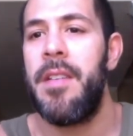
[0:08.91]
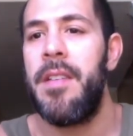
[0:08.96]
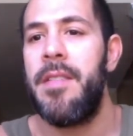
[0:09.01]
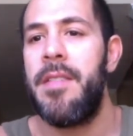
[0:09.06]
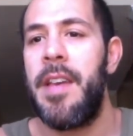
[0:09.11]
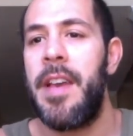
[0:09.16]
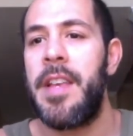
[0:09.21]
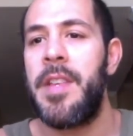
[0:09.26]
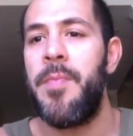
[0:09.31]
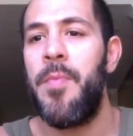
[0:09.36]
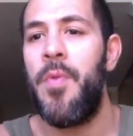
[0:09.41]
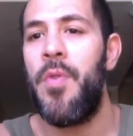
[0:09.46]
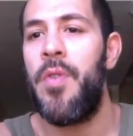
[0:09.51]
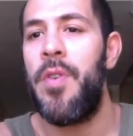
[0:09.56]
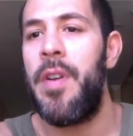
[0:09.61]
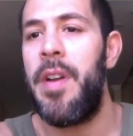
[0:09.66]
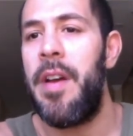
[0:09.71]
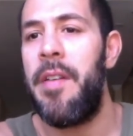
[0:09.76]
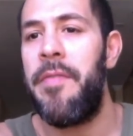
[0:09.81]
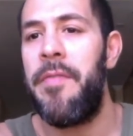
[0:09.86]
takes
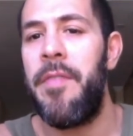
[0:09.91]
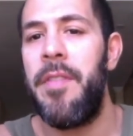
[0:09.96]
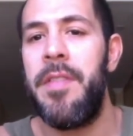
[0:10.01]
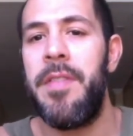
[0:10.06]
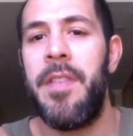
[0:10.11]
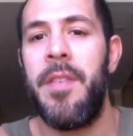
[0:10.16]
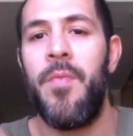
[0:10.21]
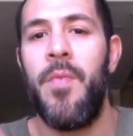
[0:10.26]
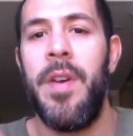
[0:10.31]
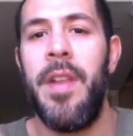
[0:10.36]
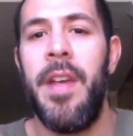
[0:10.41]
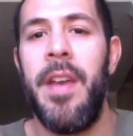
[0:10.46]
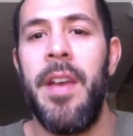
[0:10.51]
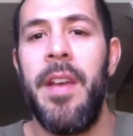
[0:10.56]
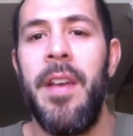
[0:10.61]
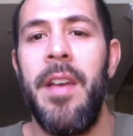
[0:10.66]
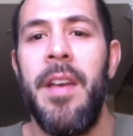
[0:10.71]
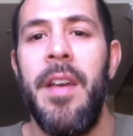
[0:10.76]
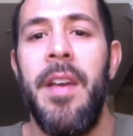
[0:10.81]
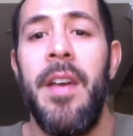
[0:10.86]
more effort than winning.